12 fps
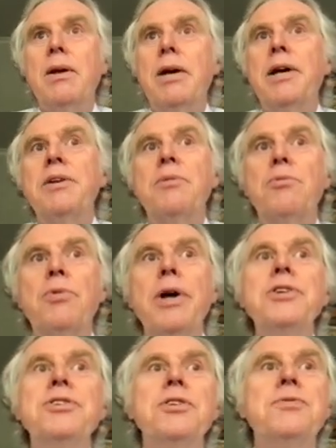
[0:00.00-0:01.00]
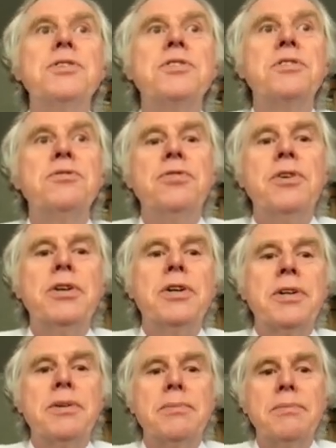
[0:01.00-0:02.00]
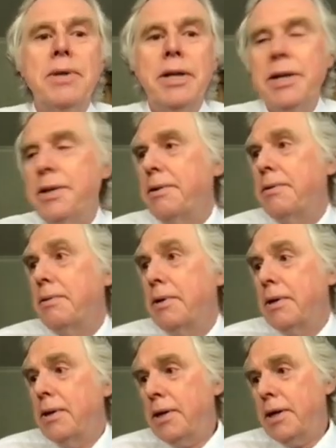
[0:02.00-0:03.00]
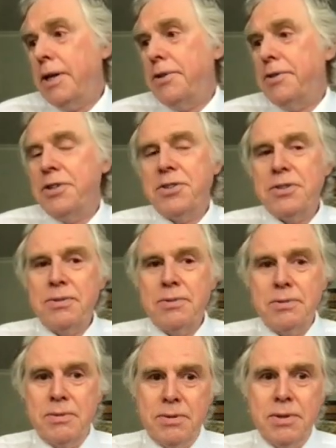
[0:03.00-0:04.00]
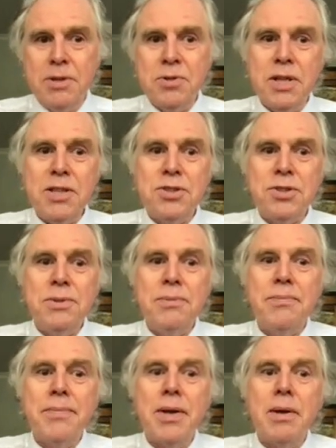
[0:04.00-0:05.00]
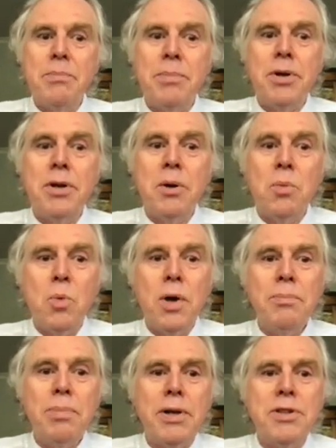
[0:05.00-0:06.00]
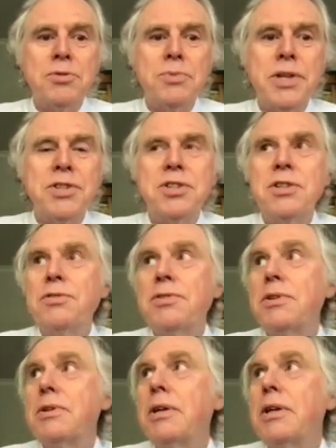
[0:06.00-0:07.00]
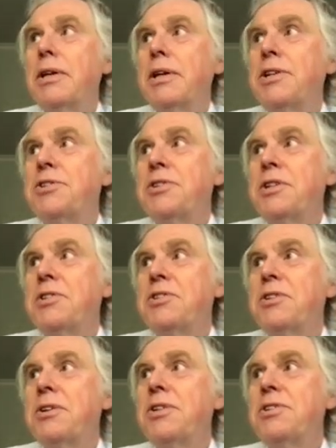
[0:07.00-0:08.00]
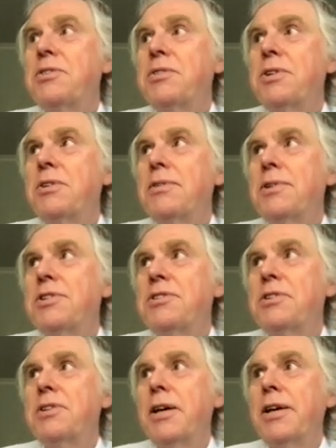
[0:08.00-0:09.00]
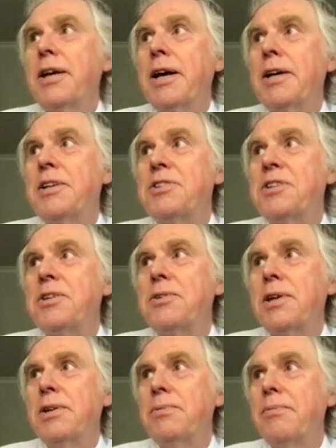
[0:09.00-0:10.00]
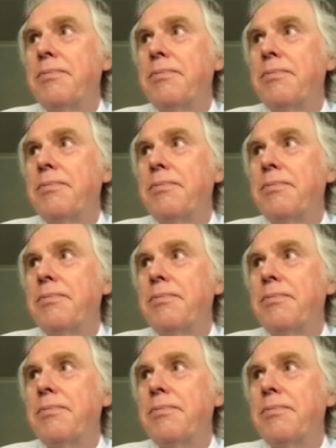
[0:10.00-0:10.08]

And redshift is defined in this notation by 1 plus redshift is the size of the universe today, A0,